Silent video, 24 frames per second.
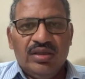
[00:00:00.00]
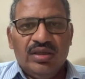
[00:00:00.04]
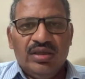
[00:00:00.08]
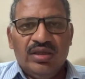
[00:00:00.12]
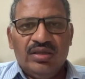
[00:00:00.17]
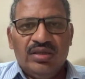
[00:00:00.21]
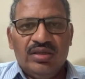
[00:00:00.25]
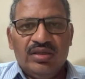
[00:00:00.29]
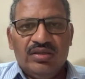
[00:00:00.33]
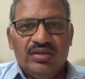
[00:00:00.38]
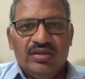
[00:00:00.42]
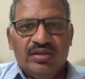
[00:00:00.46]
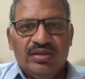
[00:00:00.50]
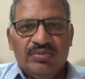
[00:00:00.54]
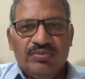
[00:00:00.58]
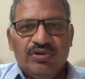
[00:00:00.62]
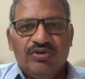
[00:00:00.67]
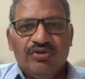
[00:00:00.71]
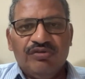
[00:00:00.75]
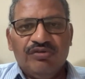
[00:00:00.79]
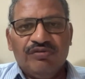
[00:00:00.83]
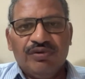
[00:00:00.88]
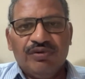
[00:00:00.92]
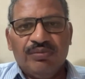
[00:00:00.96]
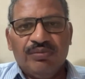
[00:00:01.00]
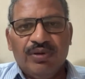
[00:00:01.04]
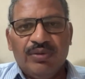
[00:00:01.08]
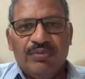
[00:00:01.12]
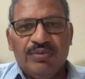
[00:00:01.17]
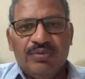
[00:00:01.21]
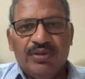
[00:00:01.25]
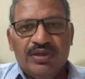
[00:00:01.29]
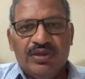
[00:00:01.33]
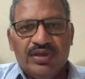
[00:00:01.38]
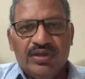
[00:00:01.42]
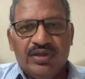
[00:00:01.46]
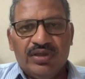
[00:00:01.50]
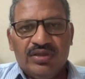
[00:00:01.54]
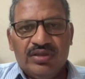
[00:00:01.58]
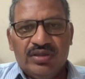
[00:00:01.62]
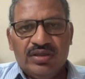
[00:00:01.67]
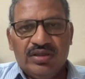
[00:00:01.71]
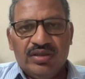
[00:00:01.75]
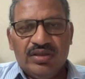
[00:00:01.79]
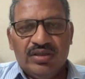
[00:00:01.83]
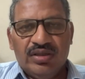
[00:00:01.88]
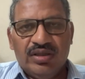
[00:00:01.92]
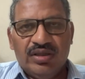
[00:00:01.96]
And it's a beautiful
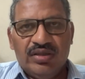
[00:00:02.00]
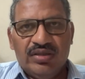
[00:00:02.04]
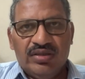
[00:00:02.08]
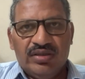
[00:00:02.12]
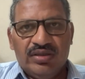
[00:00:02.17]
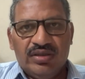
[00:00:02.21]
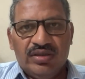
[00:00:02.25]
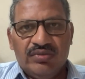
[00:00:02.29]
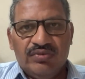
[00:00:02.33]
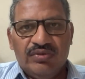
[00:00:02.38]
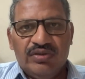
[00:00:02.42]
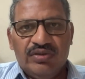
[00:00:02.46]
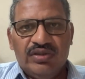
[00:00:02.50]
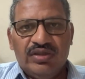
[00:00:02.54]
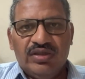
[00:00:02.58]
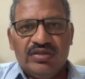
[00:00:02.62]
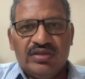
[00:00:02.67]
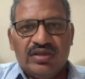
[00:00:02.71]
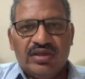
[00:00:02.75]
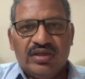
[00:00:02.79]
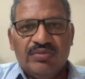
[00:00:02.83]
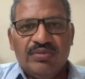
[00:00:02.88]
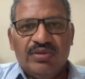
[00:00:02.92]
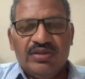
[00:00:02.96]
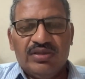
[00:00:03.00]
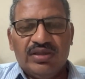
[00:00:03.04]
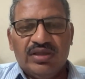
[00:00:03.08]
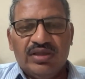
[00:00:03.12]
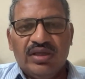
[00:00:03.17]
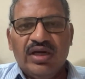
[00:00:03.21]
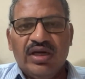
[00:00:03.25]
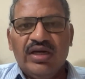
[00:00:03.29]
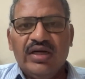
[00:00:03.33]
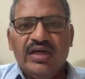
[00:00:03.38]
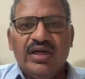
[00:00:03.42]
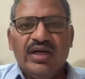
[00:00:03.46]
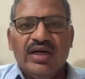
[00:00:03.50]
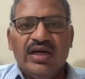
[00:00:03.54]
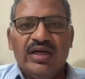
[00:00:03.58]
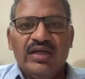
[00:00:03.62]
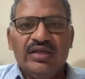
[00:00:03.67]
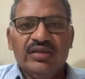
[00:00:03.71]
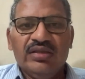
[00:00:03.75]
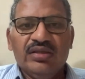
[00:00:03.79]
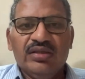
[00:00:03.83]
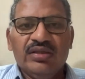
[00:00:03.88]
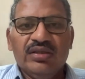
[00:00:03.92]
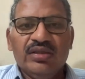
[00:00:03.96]
publication as a, which has come as a
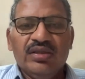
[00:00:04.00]
guideline.